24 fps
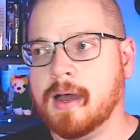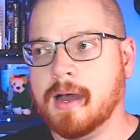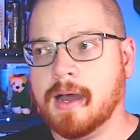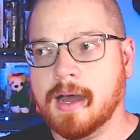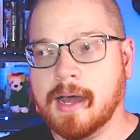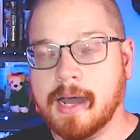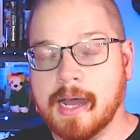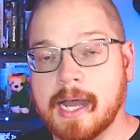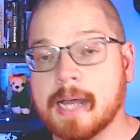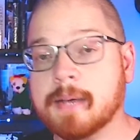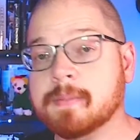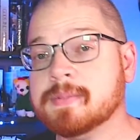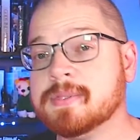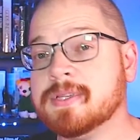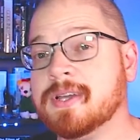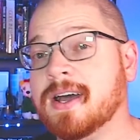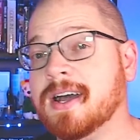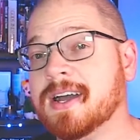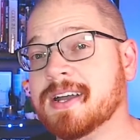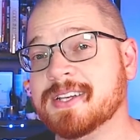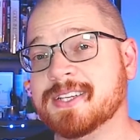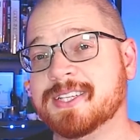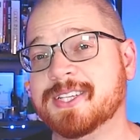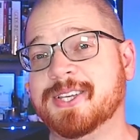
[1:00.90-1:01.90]
I'm
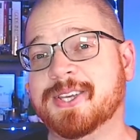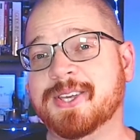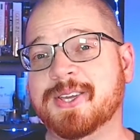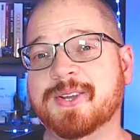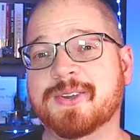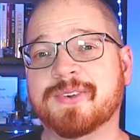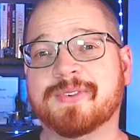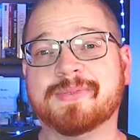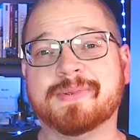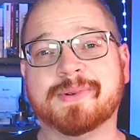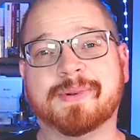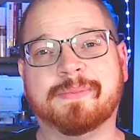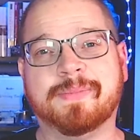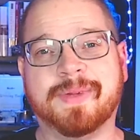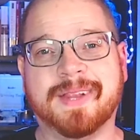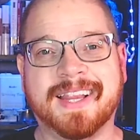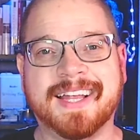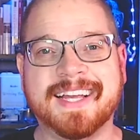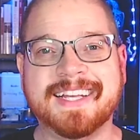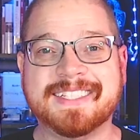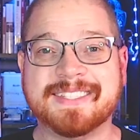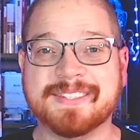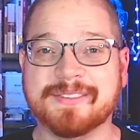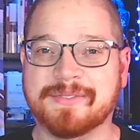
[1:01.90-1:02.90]
talking to you from a
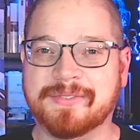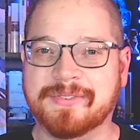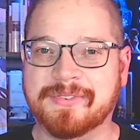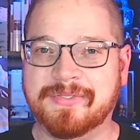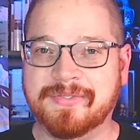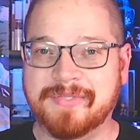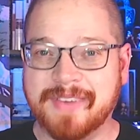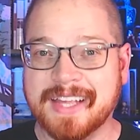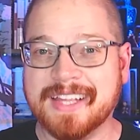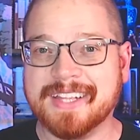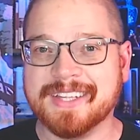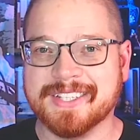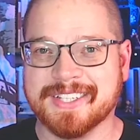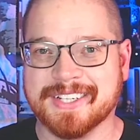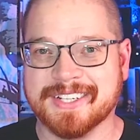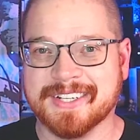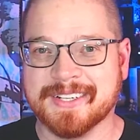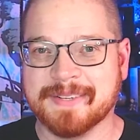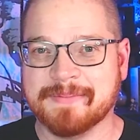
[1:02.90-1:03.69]
place of failure,